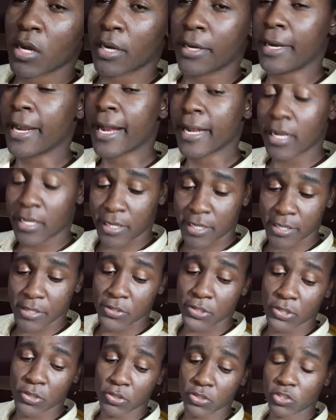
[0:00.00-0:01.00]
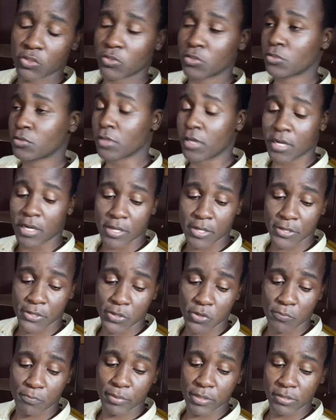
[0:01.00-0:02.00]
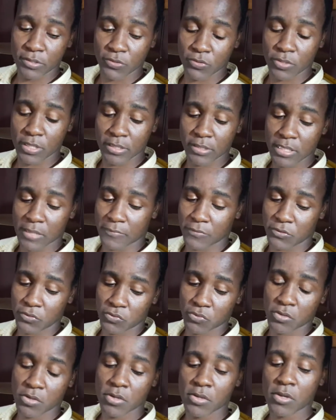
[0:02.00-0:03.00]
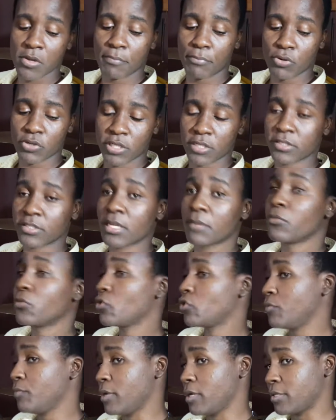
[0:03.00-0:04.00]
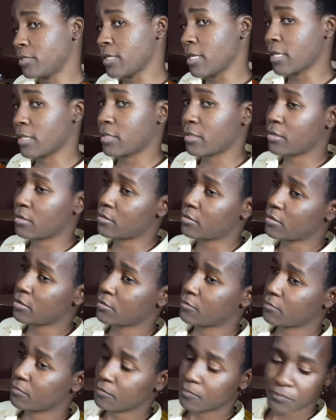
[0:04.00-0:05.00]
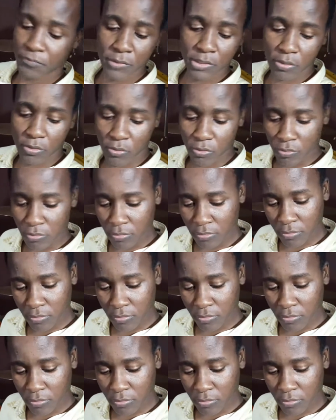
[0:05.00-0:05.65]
garlic in your piece, you just have to put in some rudiments like or